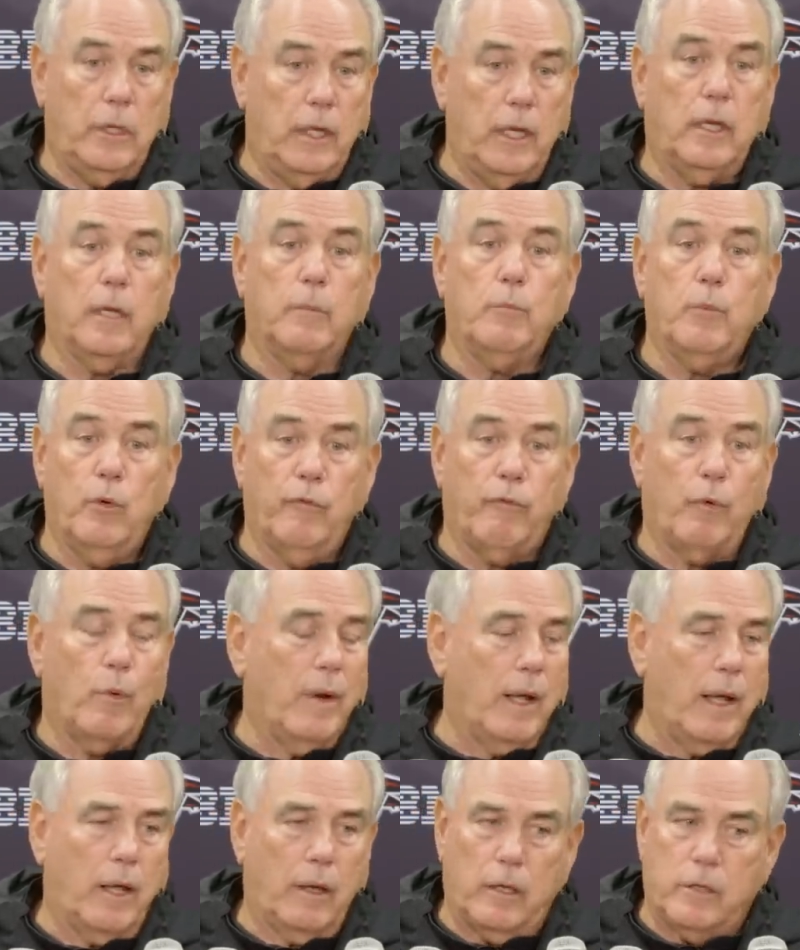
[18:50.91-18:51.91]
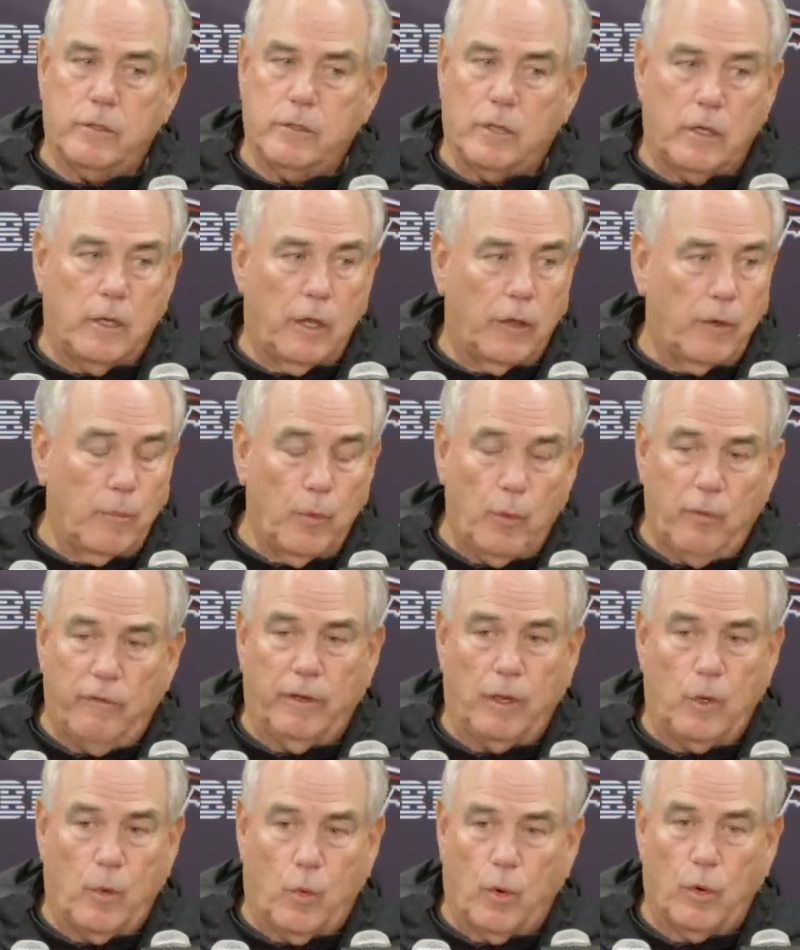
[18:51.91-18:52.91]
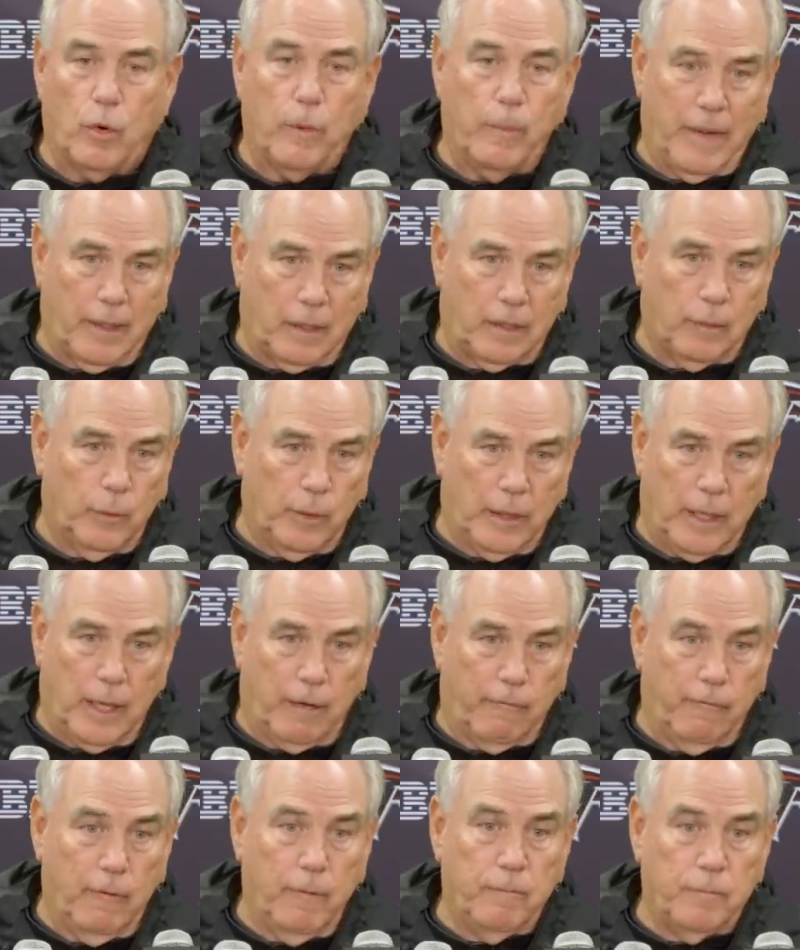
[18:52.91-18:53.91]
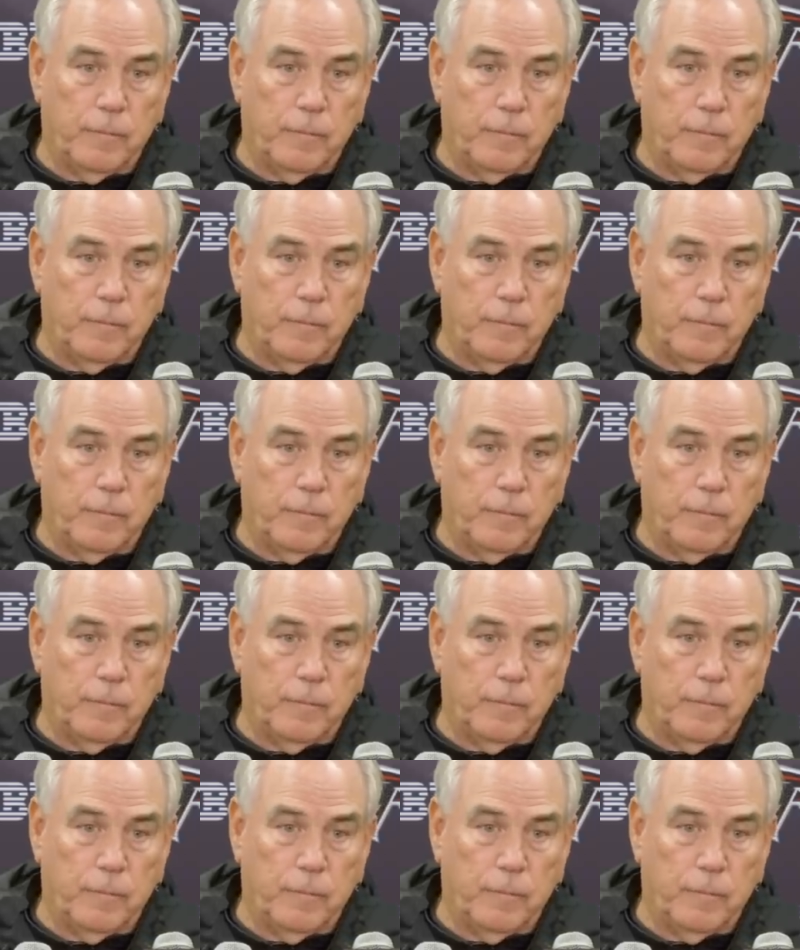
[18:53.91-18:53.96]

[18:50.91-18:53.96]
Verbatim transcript: He can move around. He's another moving quarterback that we got to